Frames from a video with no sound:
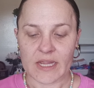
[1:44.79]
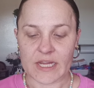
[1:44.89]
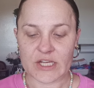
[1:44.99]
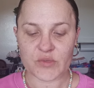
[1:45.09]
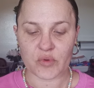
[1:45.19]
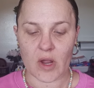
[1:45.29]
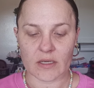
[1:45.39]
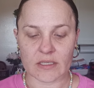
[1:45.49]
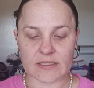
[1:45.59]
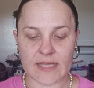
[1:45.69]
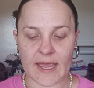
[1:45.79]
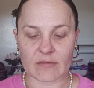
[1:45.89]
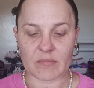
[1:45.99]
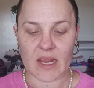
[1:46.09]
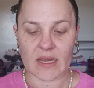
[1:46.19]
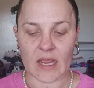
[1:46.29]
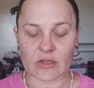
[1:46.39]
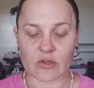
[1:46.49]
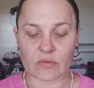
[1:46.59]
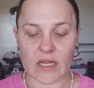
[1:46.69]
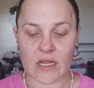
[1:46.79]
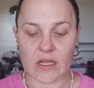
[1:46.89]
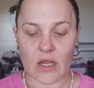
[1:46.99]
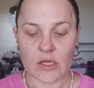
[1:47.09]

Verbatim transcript: Each product is handmade and unique.